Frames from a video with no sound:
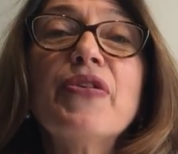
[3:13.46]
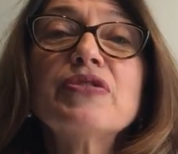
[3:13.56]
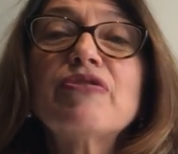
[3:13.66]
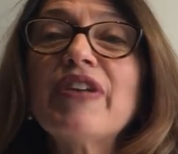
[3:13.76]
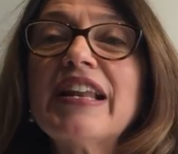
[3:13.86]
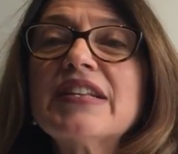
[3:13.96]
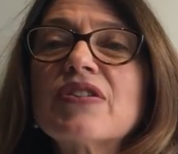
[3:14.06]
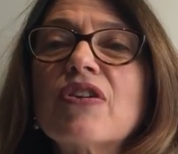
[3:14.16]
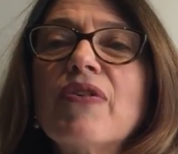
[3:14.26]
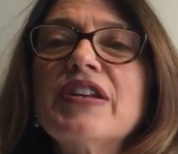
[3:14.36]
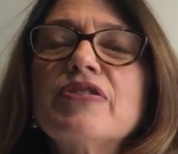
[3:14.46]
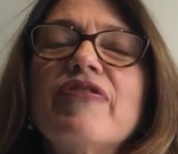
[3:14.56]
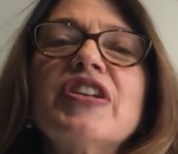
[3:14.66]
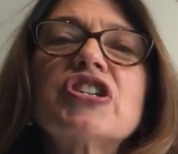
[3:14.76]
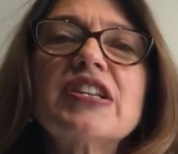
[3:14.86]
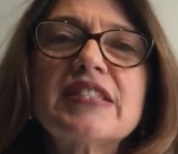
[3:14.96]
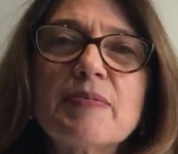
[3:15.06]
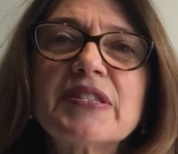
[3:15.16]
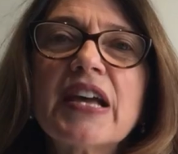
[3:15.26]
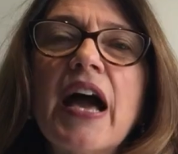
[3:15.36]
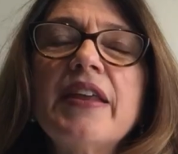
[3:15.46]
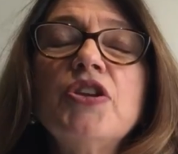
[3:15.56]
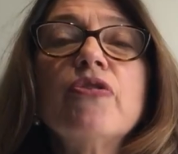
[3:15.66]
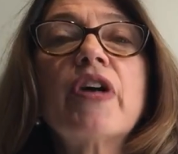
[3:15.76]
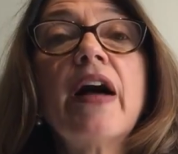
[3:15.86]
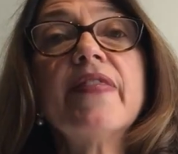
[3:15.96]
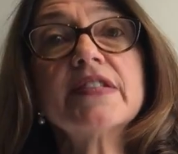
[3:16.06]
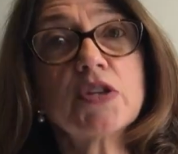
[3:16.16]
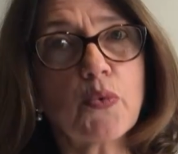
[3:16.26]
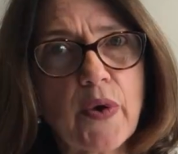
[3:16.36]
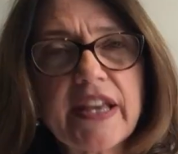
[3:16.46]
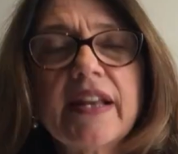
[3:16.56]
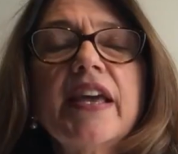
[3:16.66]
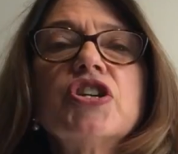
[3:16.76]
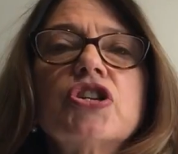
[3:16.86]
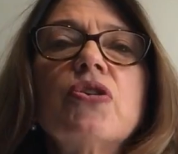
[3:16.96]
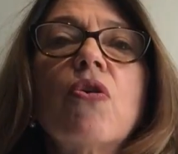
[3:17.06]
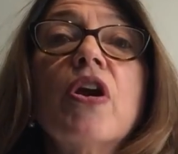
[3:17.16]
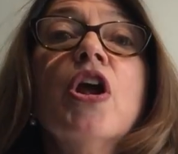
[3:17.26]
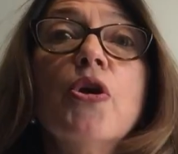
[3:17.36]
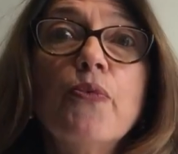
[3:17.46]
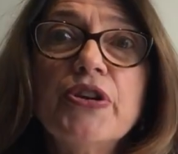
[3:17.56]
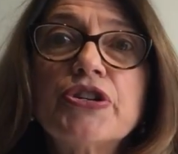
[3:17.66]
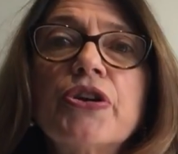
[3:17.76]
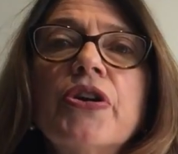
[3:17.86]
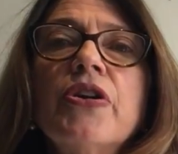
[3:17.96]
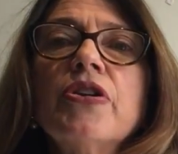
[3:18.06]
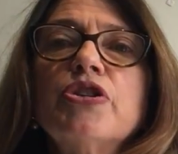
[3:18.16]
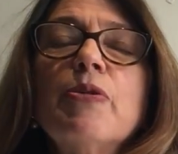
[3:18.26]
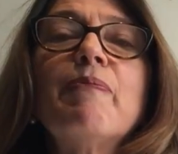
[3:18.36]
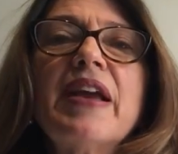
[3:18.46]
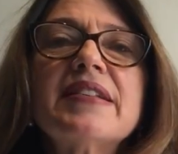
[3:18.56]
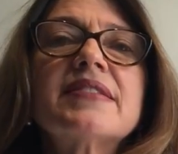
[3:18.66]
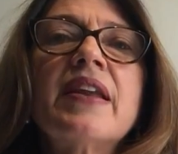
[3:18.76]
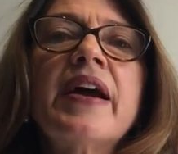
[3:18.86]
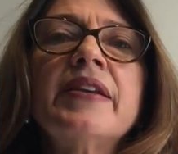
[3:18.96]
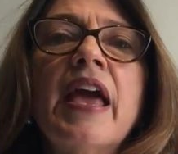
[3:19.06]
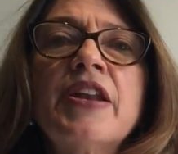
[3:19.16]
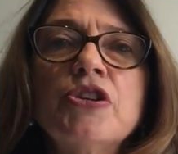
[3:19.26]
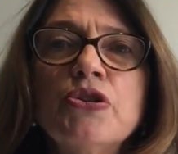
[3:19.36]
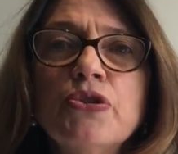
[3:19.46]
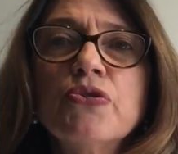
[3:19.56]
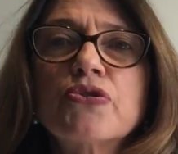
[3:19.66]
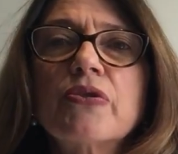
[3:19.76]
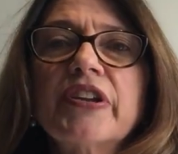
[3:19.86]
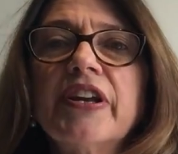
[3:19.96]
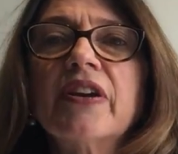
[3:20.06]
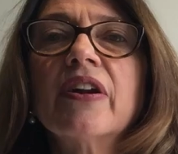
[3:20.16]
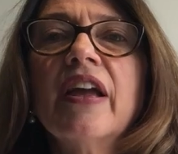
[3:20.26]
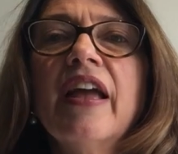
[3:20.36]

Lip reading: those feelings are going to eventually subside, and you've got this regulation or return to baseline and neutral here.